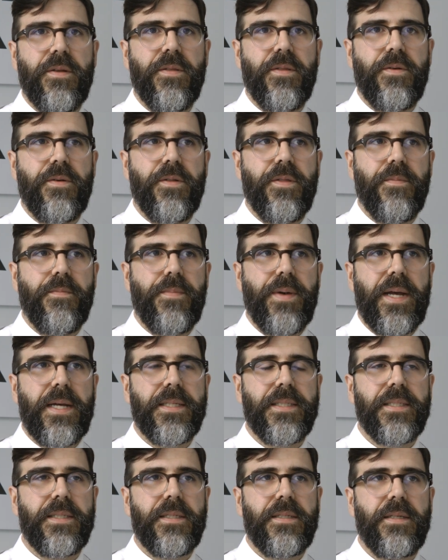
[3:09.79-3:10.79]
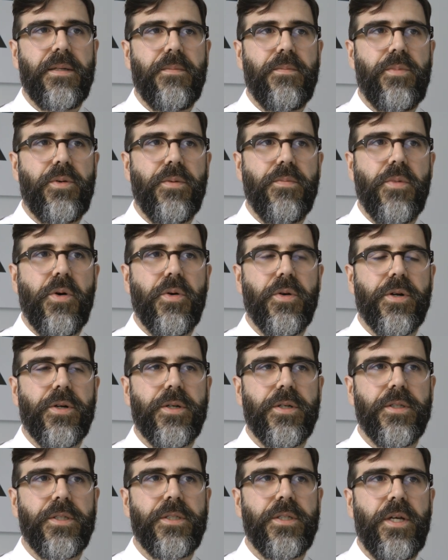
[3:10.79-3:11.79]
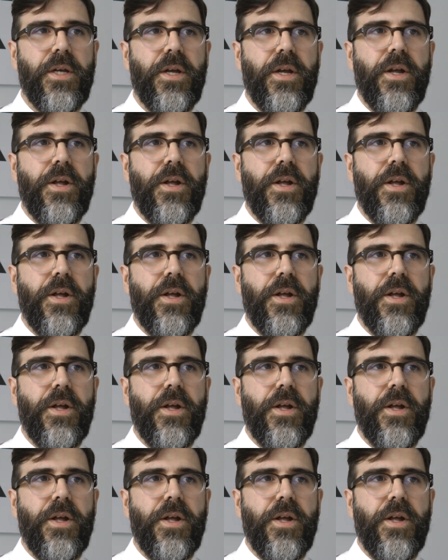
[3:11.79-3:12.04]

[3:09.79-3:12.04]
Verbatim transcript: They're the best promoters.